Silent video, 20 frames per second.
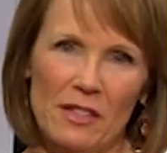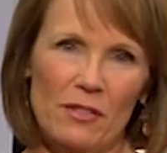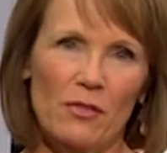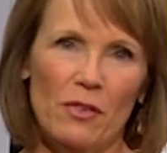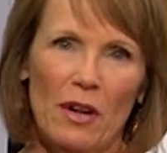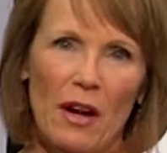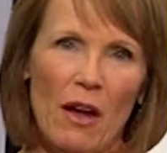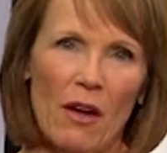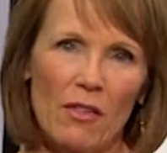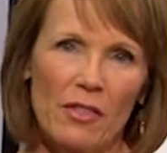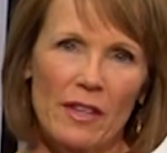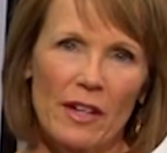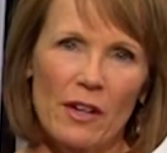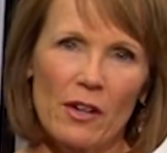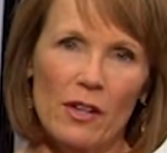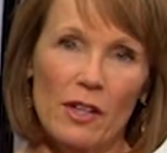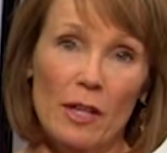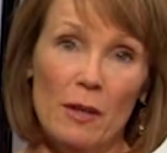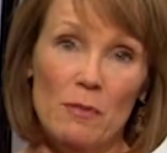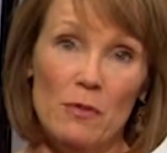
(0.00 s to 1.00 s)
for health care
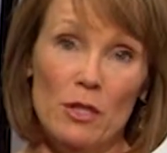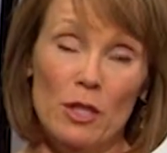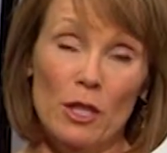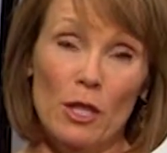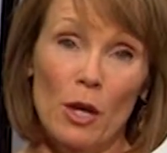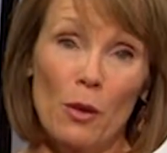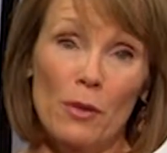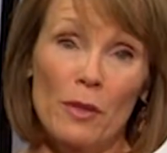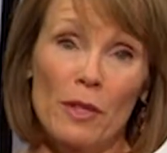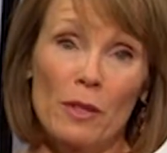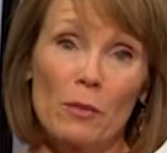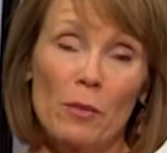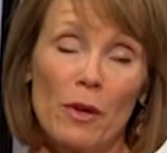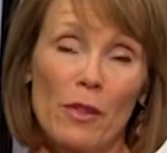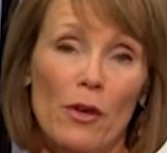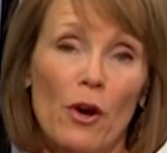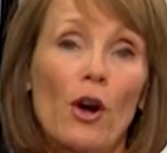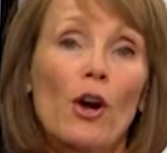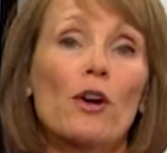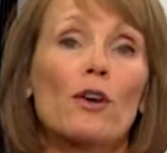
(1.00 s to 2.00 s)
comes loaded with
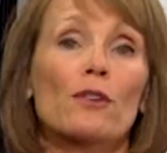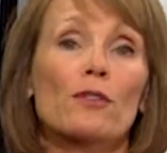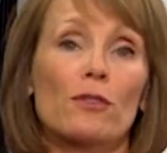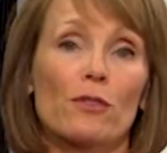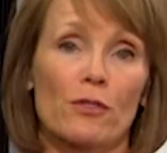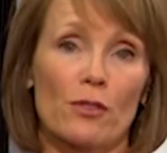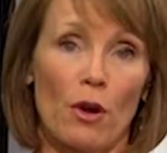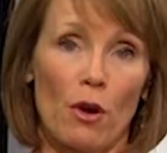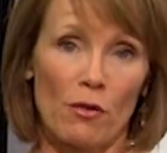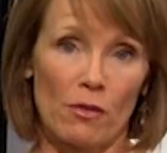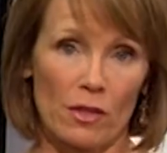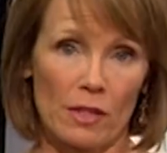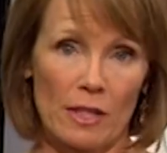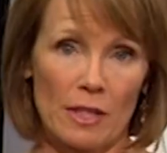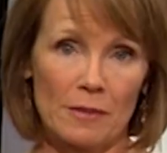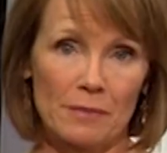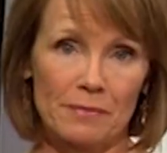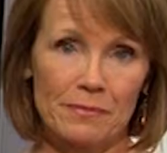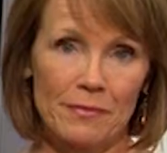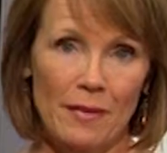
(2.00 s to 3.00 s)
hurdles to overcome.